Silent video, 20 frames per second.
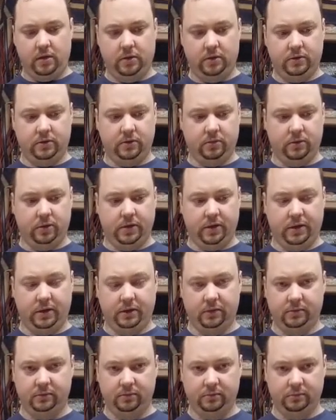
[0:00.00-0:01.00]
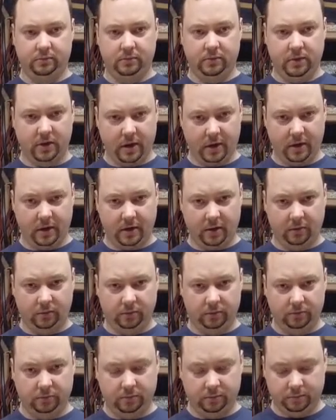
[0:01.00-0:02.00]
So we're going to cut it out
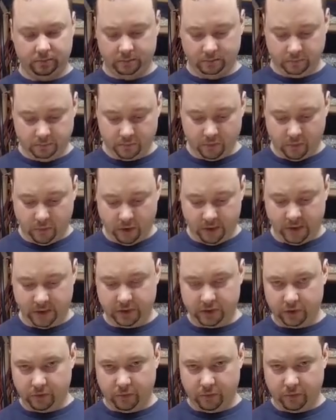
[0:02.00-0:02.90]
1 inch